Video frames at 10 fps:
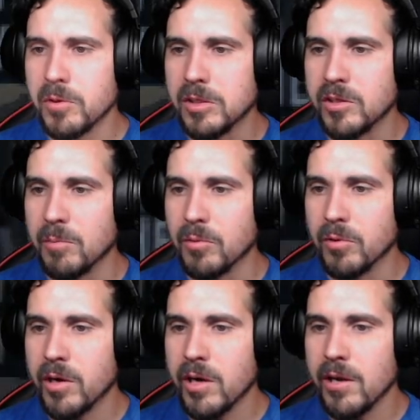simple,
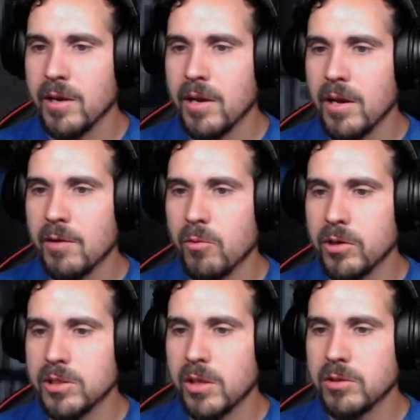right? Well, at
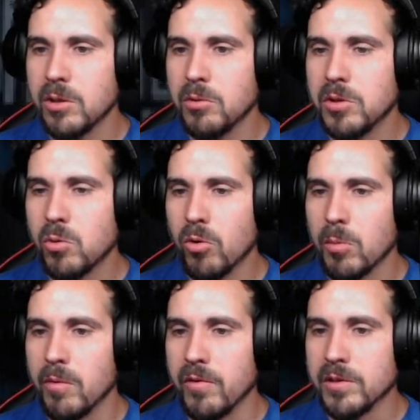least enough to do with these horror
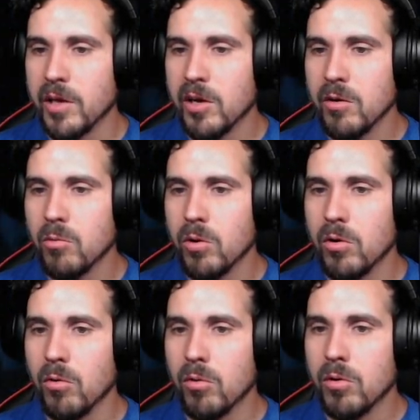movies now.
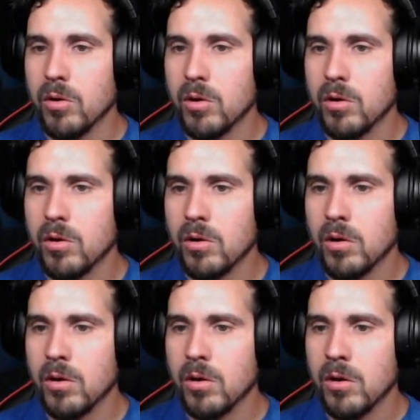Whoa.
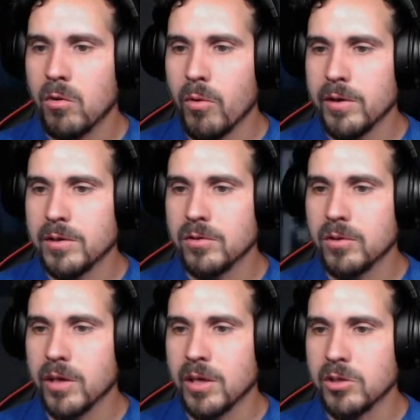Why does this look
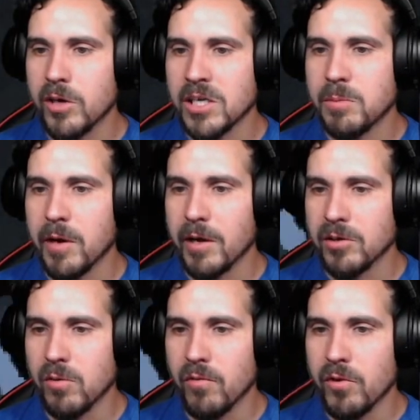like a trash bag is
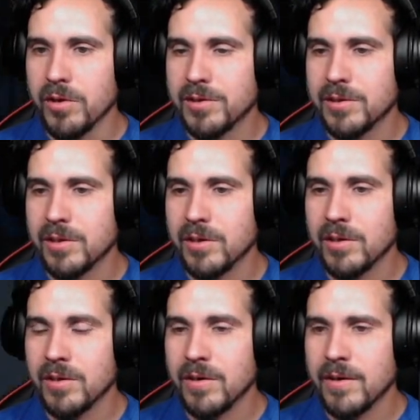over this?
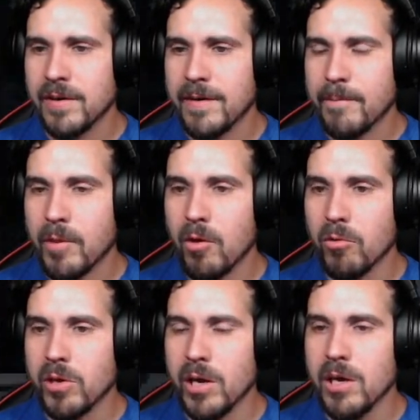
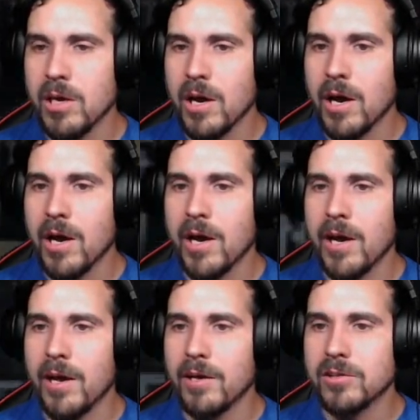Okay,
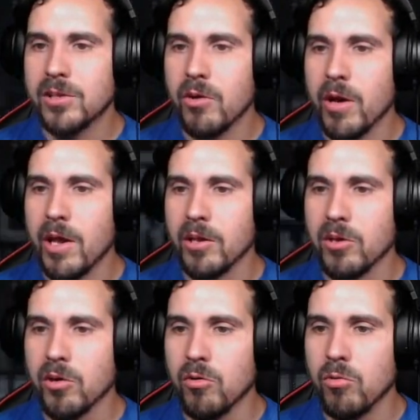uh, let's go ahead and
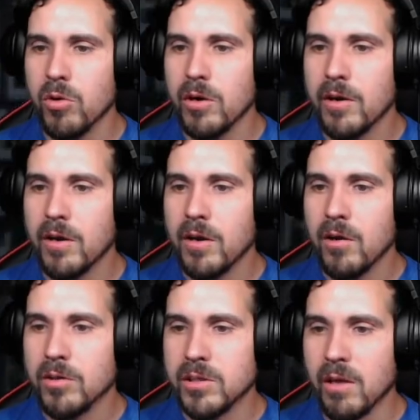go.
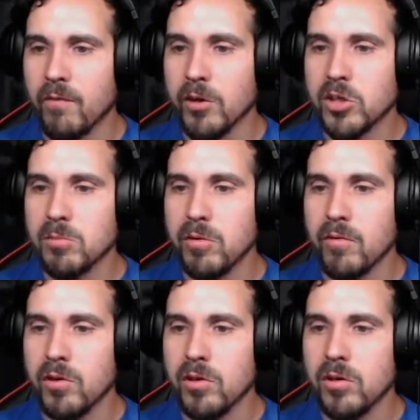Let's see, adventure
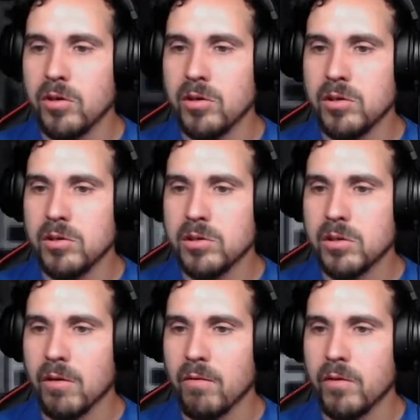movies,
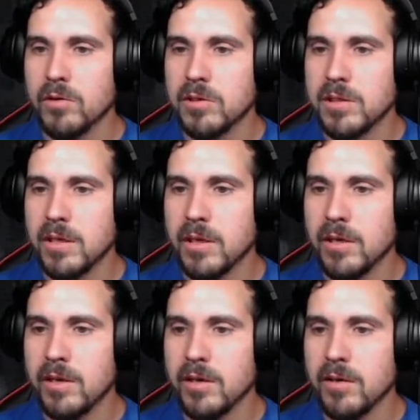Adventure
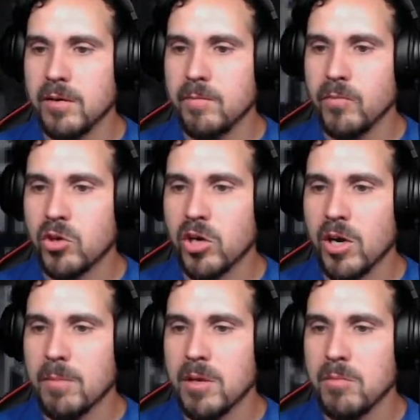Time,
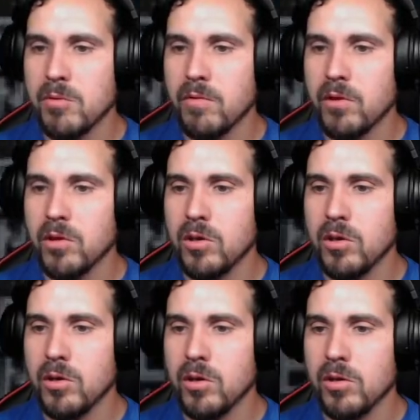comedy
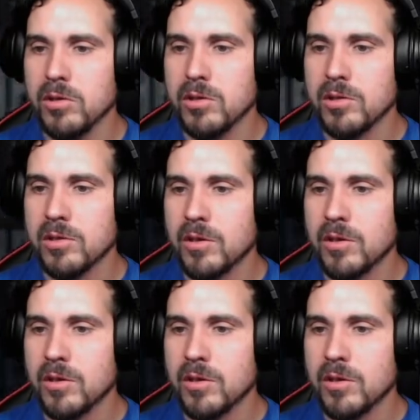movies,